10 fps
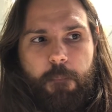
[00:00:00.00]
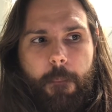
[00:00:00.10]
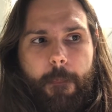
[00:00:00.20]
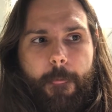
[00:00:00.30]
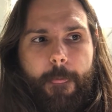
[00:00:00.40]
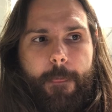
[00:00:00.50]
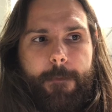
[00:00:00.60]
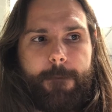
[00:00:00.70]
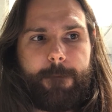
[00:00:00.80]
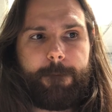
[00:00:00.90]

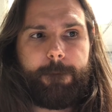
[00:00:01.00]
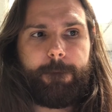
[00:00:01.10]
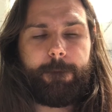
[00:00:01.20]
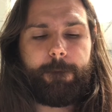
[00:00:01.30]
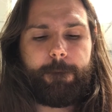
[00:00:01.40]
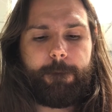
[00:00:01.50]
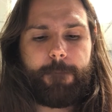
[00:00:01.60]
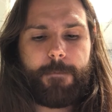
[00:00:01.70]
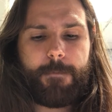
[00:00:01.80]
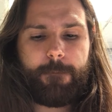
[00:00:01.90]

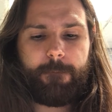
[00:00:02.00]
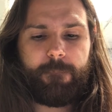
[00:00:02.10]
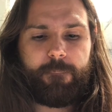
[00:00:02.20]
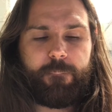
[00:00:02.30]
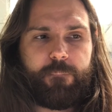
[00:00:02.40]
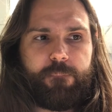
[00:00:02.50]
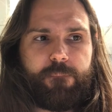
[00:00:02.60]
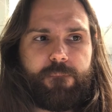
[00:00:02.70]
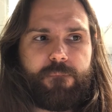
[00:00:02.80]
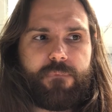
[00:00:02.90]

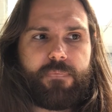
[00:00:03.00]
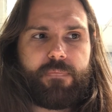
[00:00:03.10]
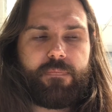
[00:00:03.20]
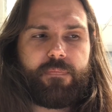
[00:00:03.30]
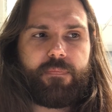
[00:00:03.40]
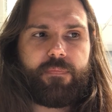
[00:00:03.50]
Nobody speaks.